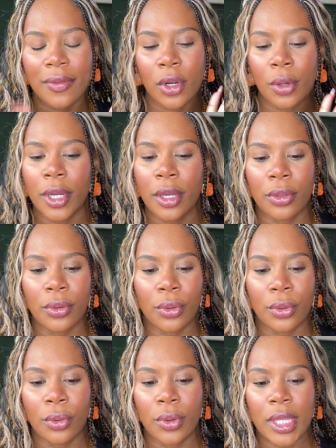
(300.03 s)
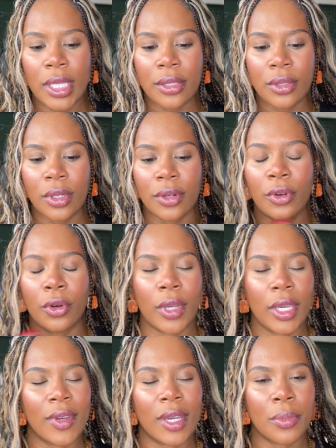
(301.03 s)
of going through this sort of
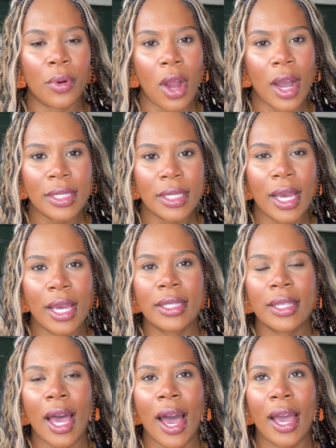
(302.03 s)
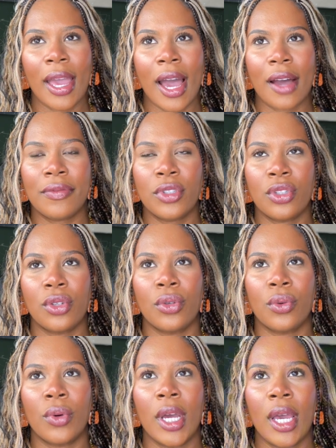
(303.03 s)
grieving process, I have
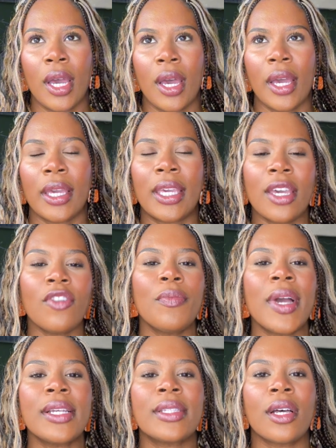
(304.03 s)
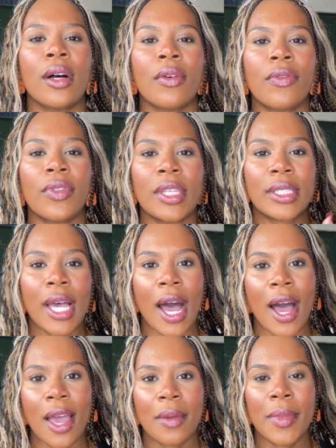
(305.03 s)
to give myself the
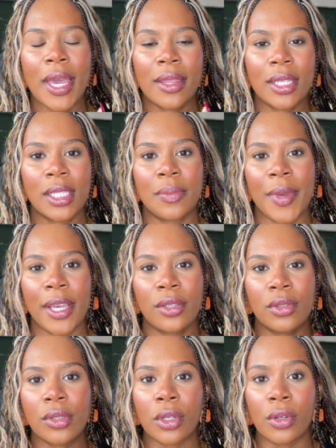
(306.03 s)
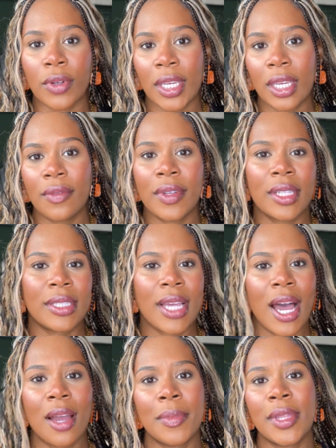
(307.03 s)
time and the space to grieve, and the
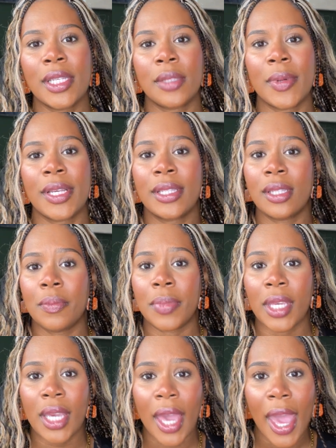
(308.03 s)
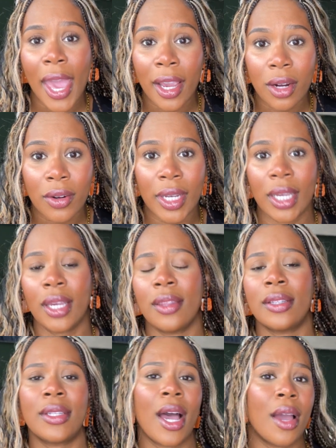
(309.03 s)
time and the space to be angry,
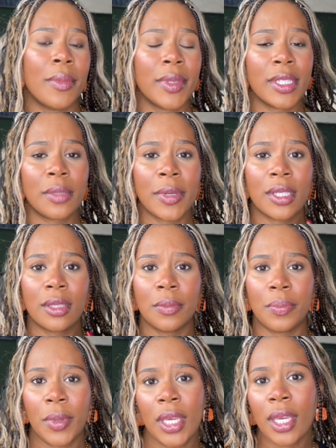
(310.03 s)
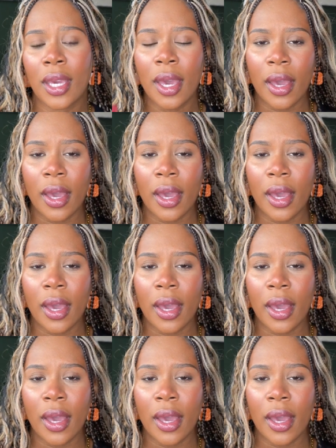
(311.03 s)
and the time and the space to be